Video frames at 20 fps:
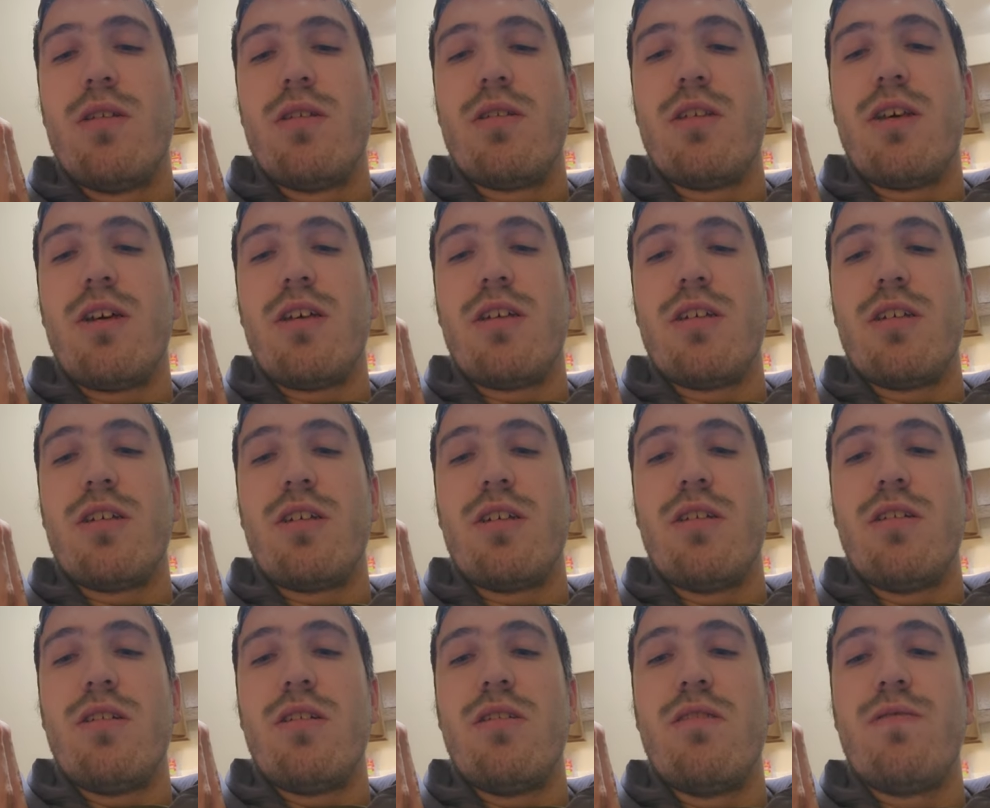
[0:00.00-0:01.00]
that I
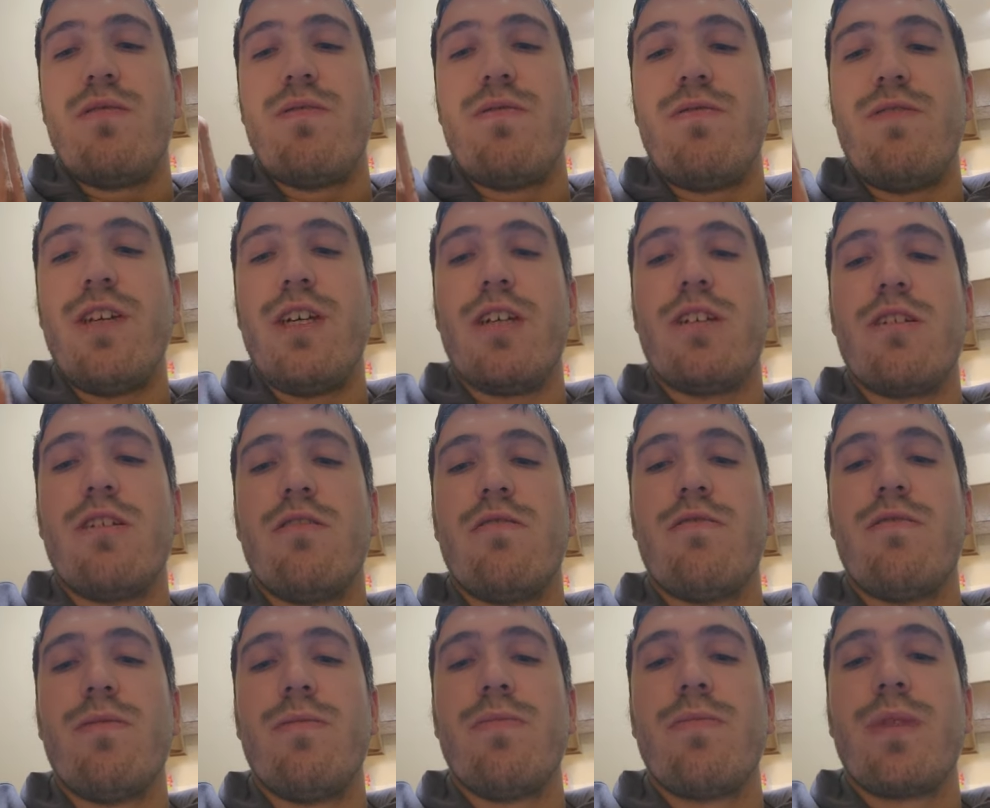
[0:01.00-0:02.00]
can think of
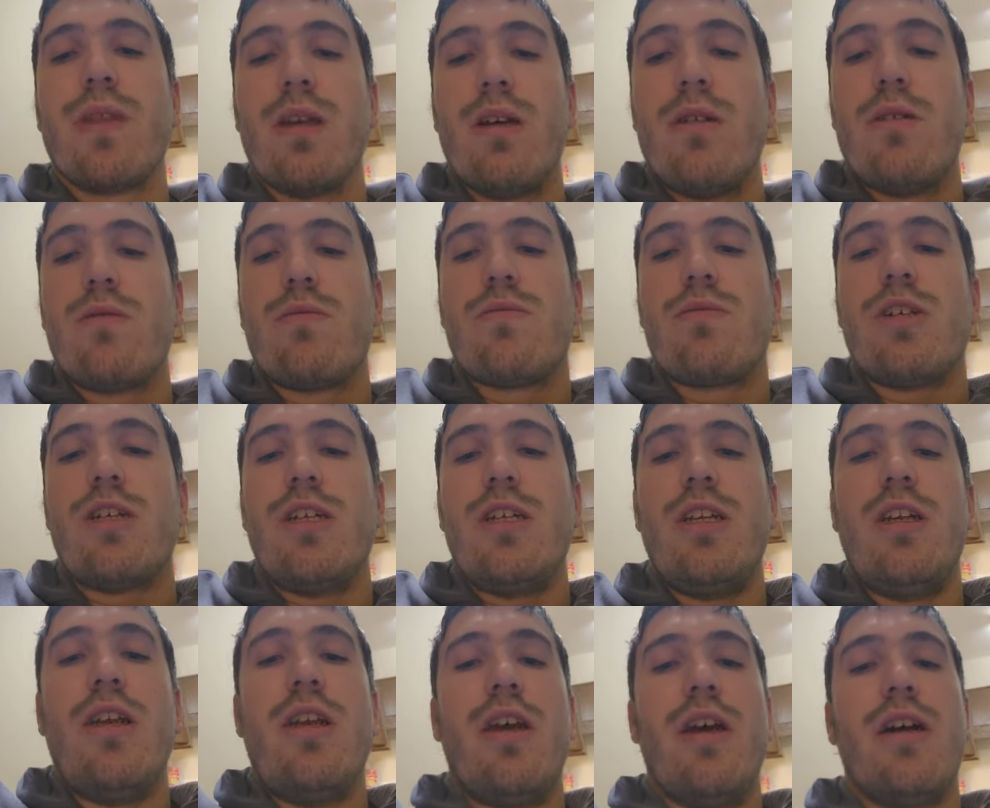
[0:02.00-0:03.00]
right
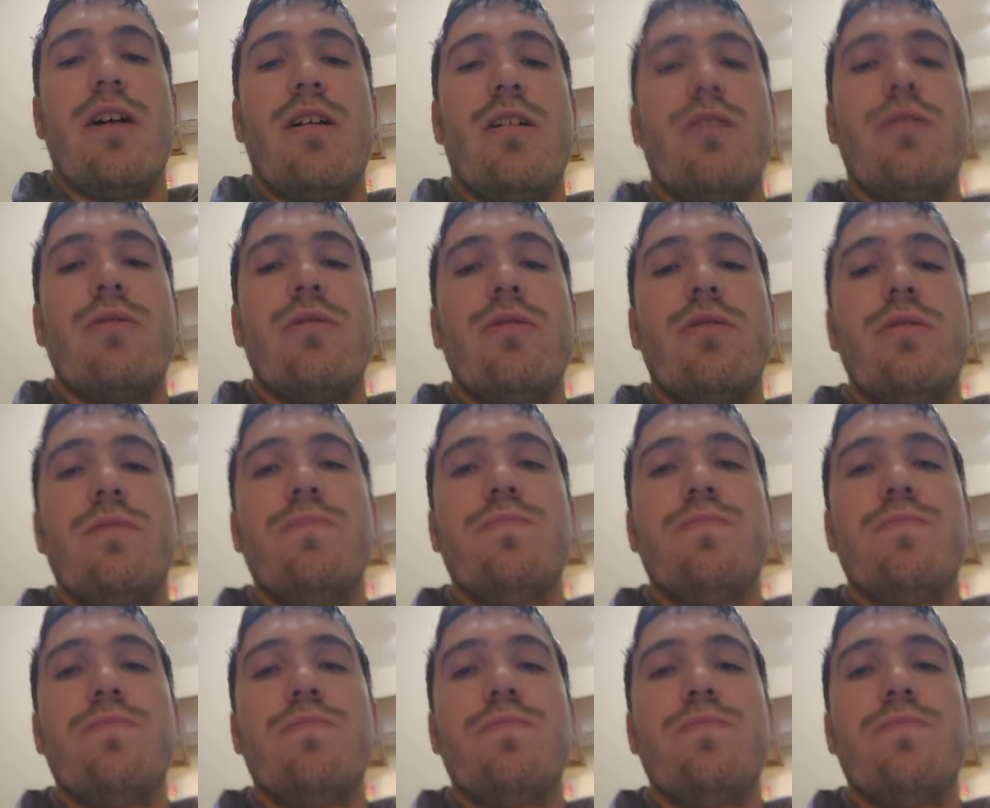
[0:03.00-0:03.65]
now,